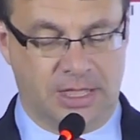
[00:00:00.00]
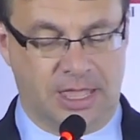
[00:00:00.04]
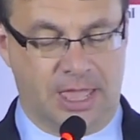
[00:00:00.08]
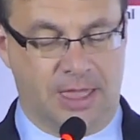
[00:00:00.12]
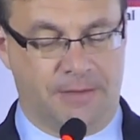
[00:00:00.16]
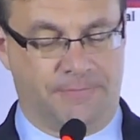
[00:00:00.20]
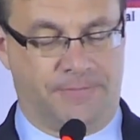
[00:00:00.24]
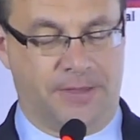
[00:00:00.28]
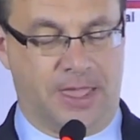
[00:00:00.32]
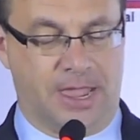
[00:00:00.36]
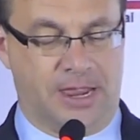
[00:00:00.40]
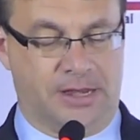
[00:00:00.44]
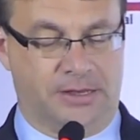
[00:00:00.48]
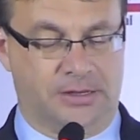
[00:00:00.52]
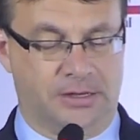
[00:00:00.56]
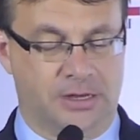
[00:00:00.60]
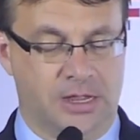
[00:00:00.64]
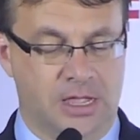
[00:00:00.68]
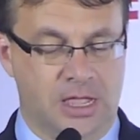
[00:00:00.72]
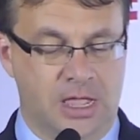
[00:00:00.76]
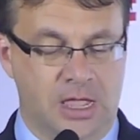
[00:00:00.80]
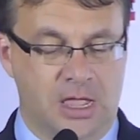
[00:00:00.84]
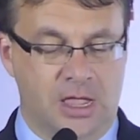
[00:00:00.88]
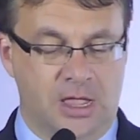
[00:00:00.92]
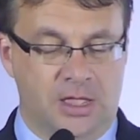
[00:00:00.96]
campaign.
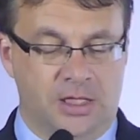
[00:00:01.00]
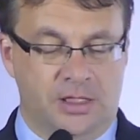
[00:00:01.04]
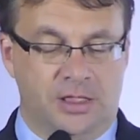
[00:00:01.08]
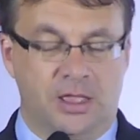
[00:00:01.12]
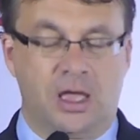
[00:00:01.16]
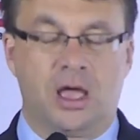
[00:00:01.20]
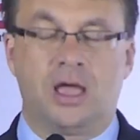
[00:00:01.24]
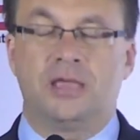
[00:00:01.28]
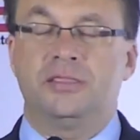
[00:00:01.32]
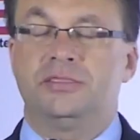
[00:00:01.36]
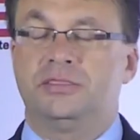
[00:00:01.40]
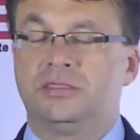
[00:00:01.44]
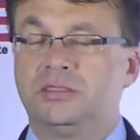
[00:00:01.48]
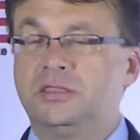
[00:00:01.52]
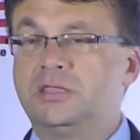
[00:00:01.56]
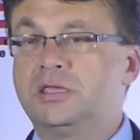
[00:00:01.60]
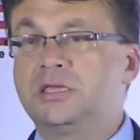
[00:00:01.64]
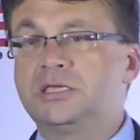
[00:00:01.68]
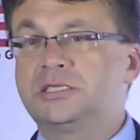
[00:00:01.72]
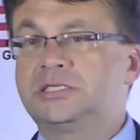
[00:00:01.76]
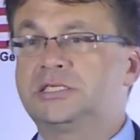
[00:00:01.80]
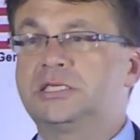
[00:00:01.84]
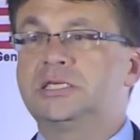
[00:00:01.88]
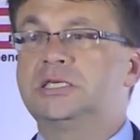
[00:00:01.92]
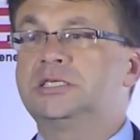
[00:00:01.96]

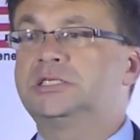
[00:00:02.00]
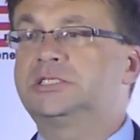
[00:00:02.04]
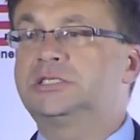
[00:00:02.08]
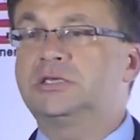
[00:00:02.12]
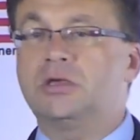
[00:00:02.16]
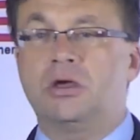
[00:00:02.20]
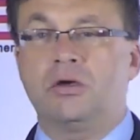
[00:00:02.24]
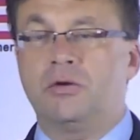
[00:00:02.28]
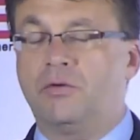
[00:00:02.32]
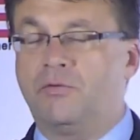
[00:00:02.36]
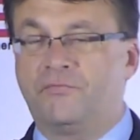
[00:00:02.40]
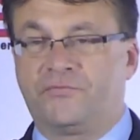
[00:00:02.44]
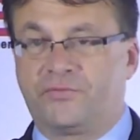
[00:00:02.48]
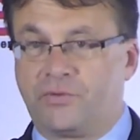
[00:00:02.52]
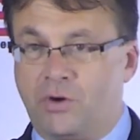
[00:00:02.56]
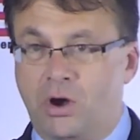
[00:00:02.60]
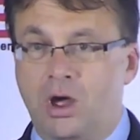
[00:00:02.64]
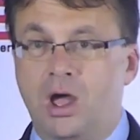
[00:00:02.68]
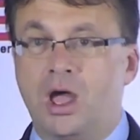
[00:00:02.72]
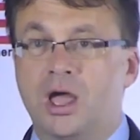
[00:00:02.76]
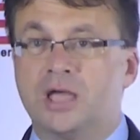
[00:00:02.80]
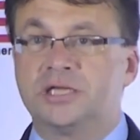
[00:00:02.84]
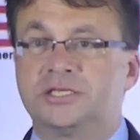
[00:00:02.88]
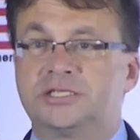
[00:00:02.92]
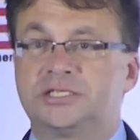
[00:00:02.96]
This is, for
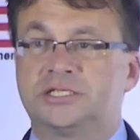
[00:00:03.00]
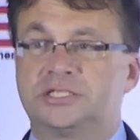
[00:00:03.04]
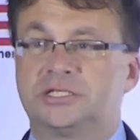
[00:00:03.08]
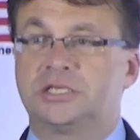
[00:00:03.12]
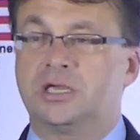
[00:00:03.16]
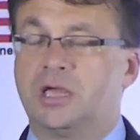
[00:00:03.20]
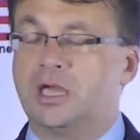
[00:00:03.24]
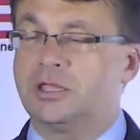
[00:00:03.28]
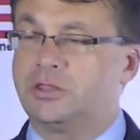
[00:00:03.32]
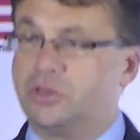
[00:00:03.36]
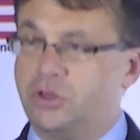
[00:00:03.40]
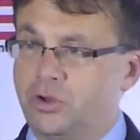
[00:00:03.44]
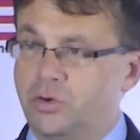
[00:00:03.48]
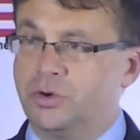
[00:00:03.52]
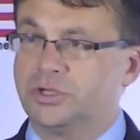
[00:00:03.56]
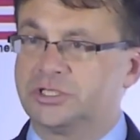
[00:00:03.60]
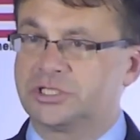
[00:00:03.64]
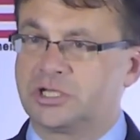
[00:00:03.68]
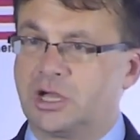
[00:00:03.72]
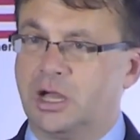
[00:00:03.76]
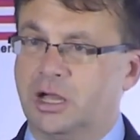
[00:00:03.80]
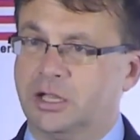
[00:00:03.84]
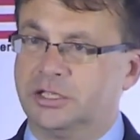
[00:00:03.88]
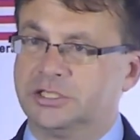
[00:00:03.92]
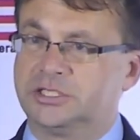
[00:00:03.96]
us at the U.S.
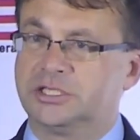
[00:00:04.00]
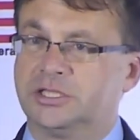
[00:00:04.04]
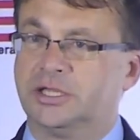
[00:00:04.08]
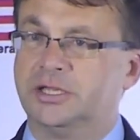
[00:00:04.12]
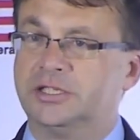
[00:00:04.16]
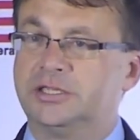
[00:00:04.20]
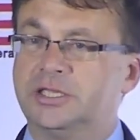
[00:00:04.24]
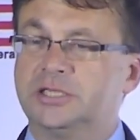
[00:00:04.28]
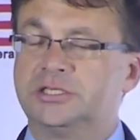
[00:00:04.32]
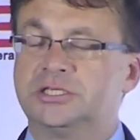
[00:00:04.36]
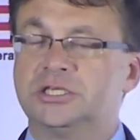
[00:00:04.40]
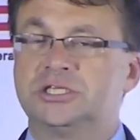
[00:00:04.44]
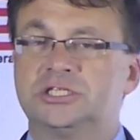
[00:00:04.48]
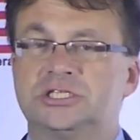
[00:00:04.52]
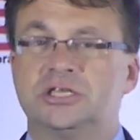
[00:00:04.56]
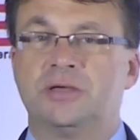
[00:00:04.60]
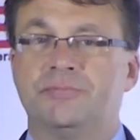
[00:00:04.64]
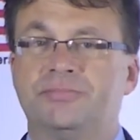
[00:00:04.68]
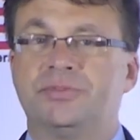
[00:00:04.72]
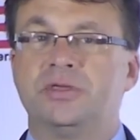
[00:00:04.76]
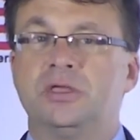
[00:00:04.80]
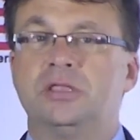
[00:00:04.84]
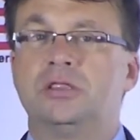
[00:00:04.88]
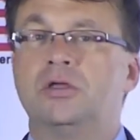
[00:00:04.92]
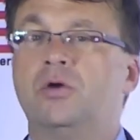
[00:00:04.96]
Consulate, this is
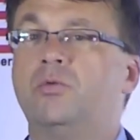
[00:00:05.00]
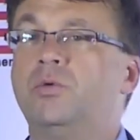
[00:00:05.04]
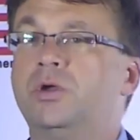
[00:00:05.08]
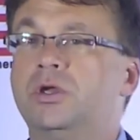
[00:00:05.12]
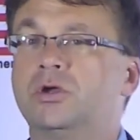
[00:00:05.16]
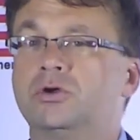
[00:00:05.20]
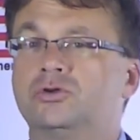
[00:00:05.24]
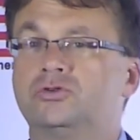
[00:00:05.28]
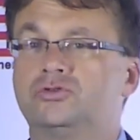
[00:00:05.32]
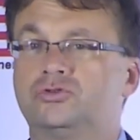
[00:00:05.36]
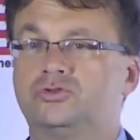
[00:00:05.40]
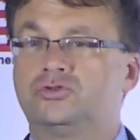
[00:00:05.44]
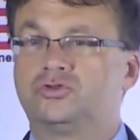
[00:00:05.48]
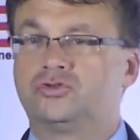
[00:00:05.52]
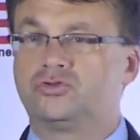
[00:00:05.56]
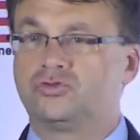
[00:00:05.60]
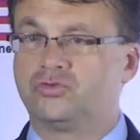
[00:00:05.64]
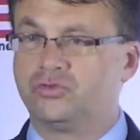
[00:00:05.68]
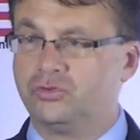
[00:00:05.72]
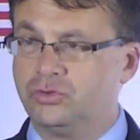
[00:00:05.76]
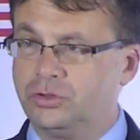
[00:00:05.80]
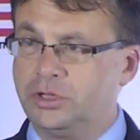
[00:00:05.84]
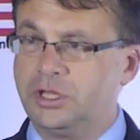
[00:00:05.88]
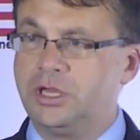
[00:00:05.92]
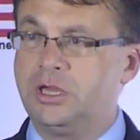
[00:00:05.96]
something that we are
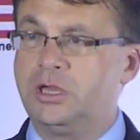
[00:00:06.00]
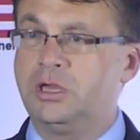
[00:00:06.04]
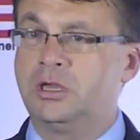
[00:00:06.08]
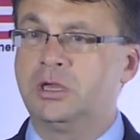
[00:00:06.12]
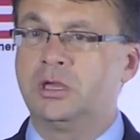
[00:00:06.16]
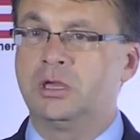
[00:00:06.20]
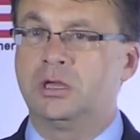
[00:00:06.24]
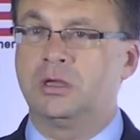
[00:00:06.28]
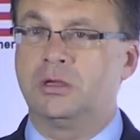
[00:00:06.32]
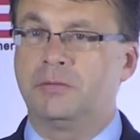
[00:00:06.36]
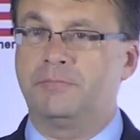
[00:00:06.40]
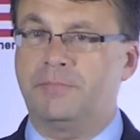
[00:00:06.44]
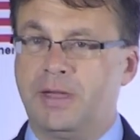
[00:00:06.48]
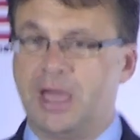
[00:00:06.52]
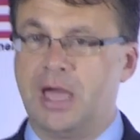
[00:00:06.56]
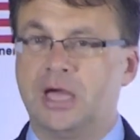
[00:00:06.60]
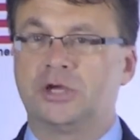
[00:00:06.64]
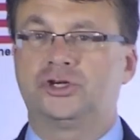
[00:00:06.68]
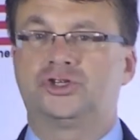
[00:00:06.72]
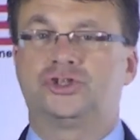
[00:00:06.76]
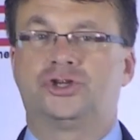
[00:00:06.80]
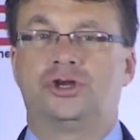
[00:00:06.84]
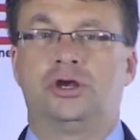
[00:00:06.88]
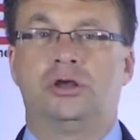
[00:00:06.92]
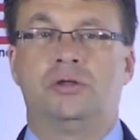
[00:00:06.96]
truly
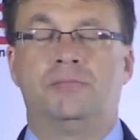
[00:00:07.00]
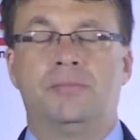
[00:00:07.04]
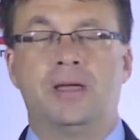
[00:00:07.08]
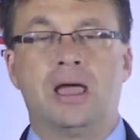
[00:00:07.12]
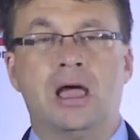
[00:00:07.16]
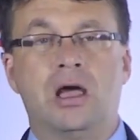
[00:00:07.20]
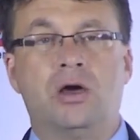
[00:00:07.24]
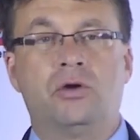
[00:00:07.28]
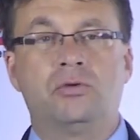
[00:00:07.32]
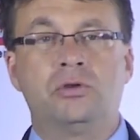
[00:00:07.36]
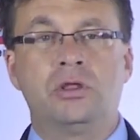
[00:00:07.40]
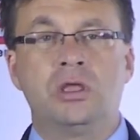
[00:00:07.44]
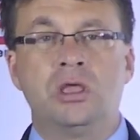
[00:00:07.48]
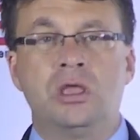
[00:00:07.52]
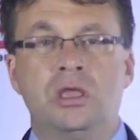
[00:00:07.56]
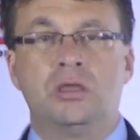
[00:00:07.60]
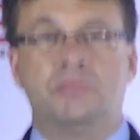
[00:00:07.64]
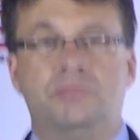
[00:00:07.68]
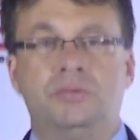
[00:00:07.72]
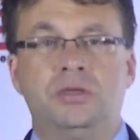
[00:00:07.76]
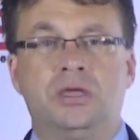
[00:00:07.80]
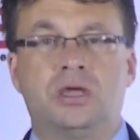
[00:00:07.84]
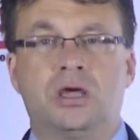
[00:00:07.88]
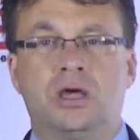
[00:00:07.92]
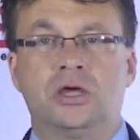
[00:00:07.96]
passionate about,
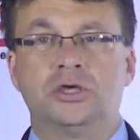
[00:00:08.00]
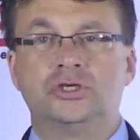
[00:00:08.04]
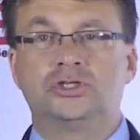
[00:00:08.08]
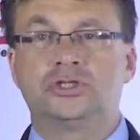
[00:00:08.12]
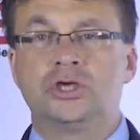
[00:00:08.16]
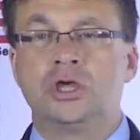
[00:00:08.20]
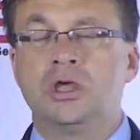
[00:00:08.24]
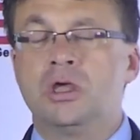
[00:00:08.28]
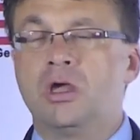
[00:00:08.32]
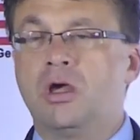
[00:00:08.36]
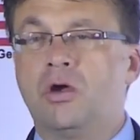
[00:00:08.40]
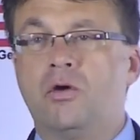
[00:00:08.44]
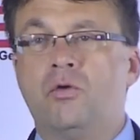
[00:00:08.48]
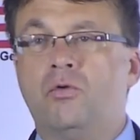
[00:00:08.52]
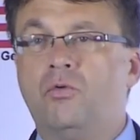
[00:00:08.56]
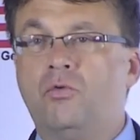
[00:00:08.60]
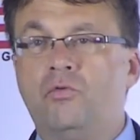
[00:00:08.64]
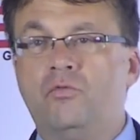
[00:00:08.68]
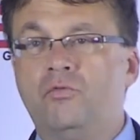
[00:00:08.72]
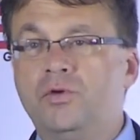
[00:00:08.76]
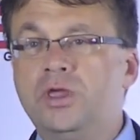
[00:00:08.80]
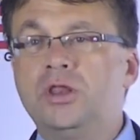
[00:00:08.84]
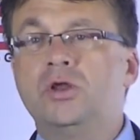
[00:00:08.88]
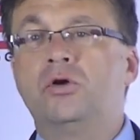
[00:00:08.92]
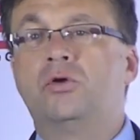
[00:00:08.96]
because
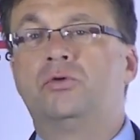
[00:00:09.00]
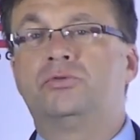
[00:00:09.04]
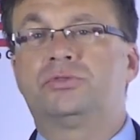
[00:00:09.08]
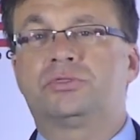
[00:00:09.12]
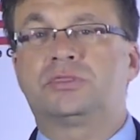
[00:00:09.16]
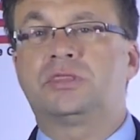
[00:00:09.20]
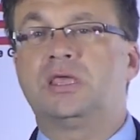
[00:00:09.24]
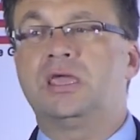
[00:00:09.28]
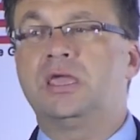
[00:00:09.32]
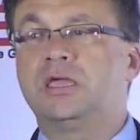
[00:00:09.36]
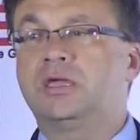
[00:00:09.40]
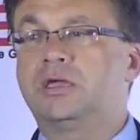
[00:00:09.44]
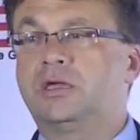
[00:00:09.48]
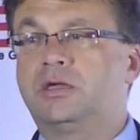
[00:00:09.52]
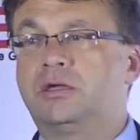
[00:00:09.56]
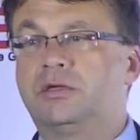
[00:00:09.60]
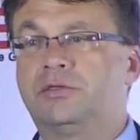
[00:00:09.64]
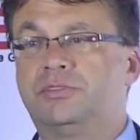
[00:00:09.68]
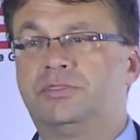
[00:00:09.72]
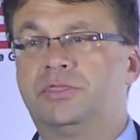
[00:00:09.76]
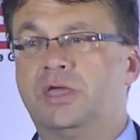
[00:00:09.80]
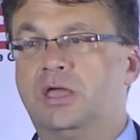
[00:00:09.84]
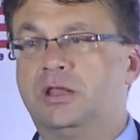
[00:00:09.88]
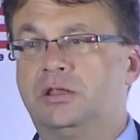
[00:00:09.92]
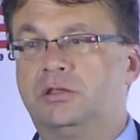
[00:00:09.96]
we don't think
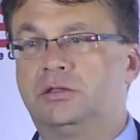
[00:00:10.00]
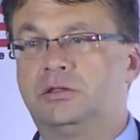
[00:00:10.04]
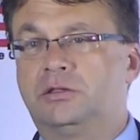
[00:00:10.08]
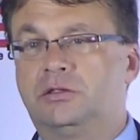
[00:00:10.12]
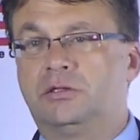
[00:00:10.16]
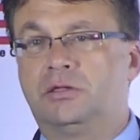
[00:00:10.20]
that